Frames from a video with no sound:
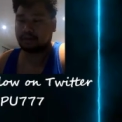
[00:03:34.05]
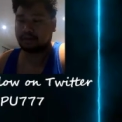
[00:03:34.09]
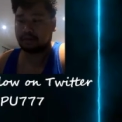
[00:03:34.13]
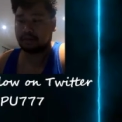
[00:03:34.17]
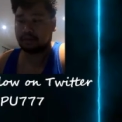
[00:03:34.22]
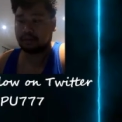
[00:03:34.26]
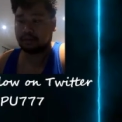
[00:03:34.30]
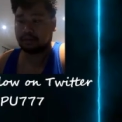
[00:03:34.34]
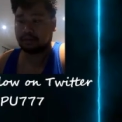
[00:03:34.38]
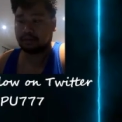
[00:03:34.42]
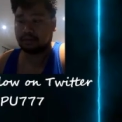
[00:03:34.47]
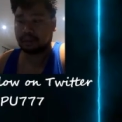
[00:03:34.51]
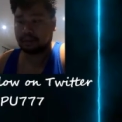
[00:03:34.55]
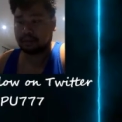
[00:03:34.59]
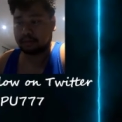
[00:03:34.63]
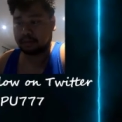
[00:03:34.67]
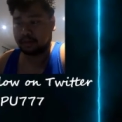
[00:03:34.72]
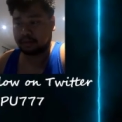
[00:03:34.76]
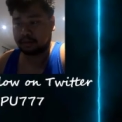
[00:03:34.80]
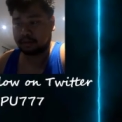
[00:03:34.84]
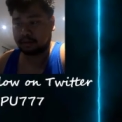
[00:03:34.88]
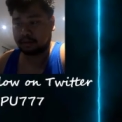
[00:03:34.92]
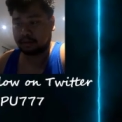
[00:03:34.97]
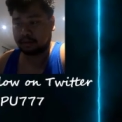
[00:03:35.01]
so which
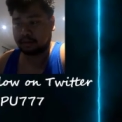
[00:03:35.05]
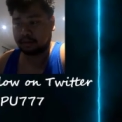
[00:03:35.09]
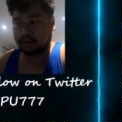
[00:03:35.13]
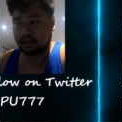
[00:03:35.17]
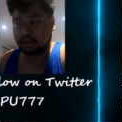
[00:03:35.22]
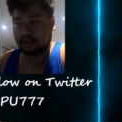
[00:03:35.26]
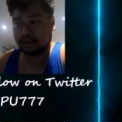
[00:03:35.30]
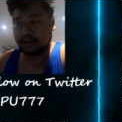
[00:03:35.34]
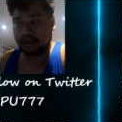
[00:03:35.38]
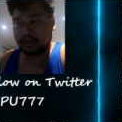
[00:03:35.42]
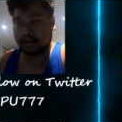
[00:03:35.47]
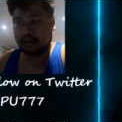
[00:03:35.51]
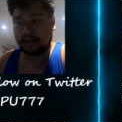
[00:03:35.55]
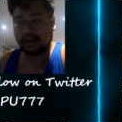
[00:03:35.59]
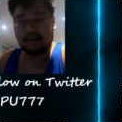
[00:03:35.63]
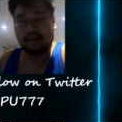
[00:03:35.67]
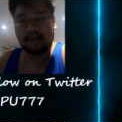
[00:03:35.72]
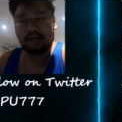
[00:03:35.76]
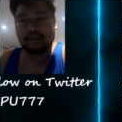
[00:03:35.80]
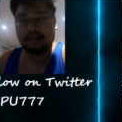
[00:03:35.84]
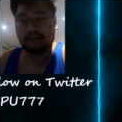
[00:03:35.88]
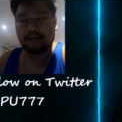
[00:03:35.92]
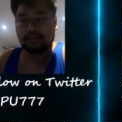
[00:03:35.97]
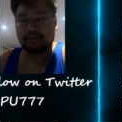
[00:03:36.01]
Abomasnow will win.
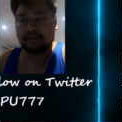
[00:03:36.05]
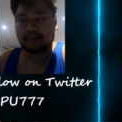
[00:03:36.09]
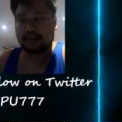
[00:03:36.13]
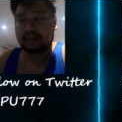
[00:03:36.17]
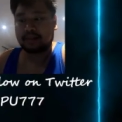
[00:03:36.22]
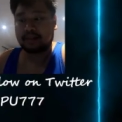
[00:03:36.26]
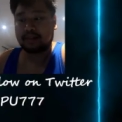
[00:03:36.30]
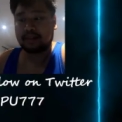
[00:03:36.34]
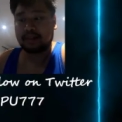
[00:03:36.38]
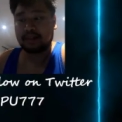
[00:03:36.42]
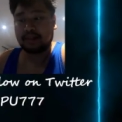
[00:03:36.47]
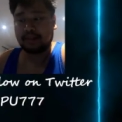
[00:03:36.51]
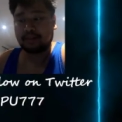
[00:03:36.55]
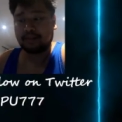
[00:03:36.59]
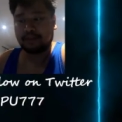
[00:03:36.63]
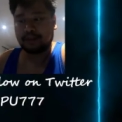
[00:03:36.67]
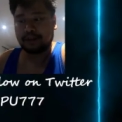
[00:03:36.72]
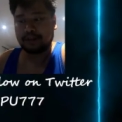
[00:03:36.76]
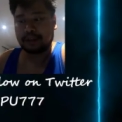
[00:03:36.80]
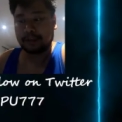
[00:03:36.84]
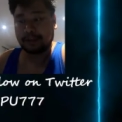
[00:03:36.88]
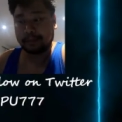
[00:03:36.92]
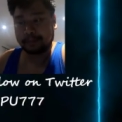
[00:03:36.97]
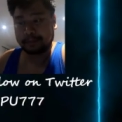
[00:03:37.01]
And
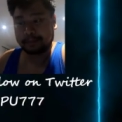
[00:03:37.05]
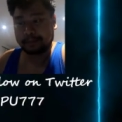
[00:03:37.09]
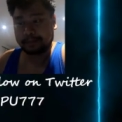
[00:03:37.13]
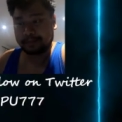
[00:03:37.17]
thankfully